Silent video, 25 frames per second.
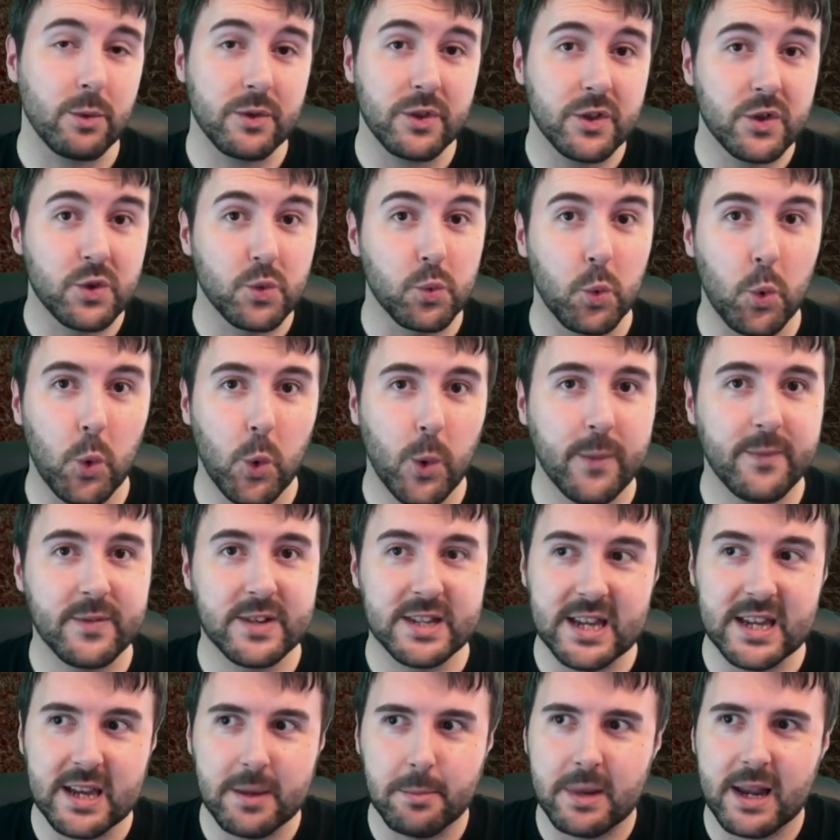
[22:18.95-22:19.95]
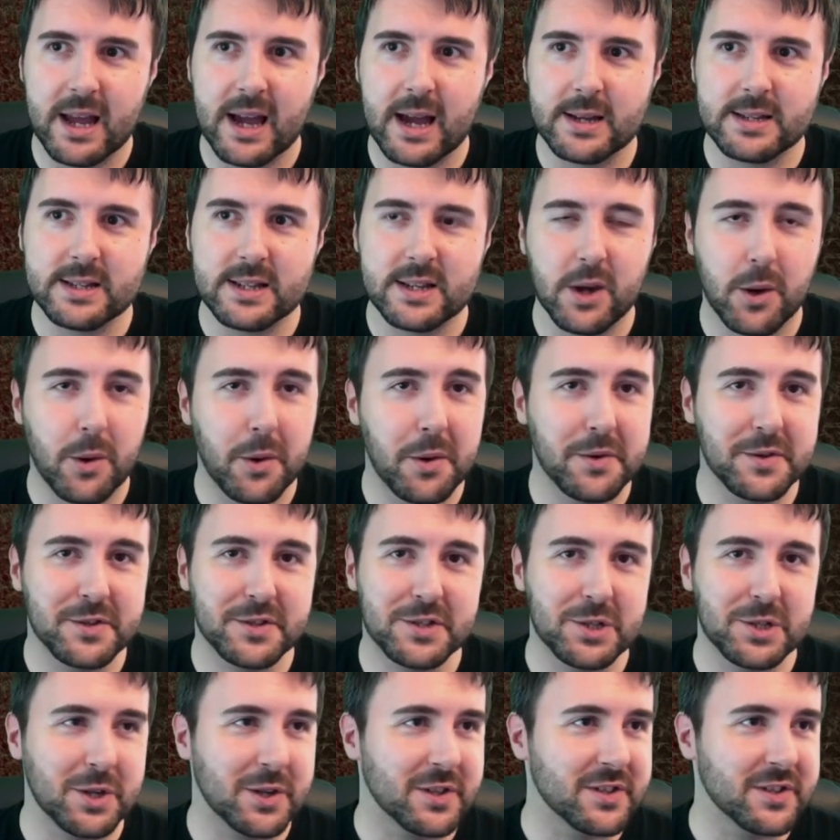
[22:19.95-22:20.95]
When the Dwarf team landed, I was
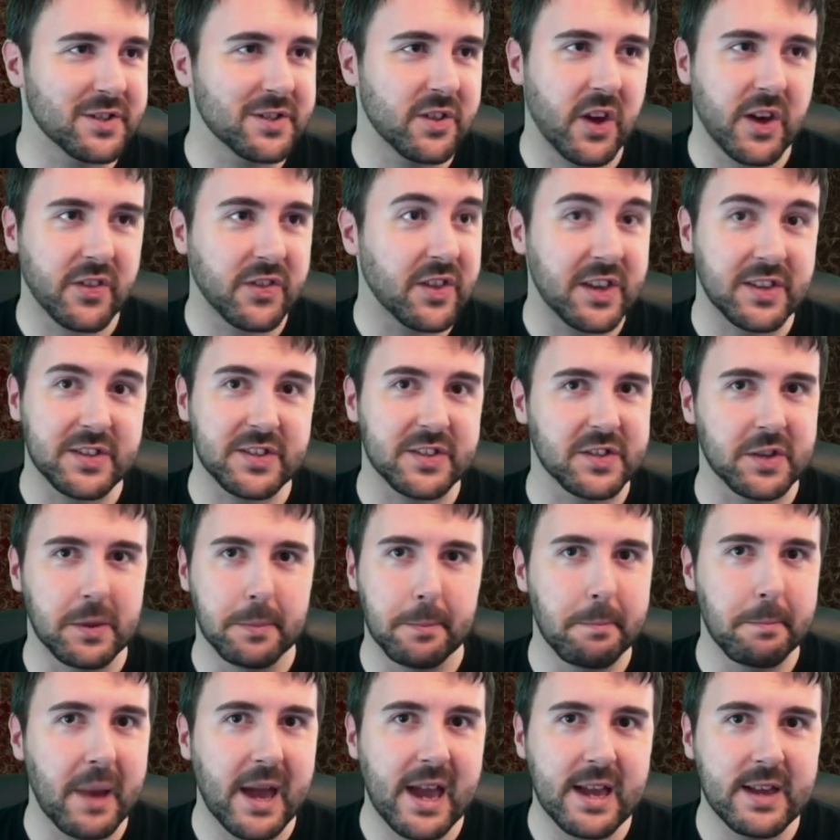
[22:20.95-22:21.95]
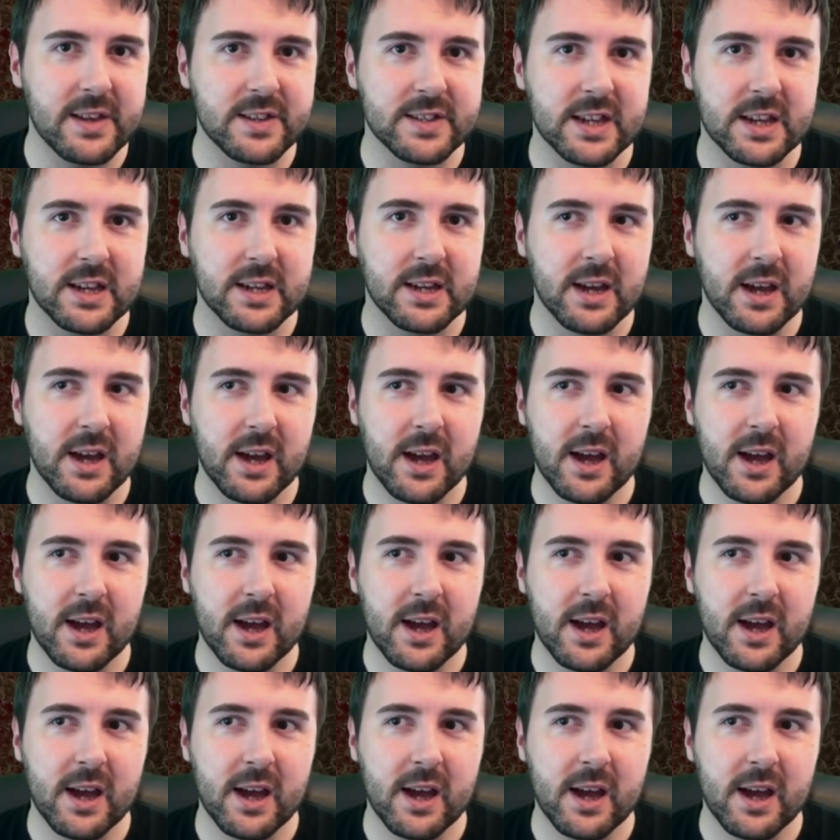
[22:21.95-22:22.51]
just like, this is amazing.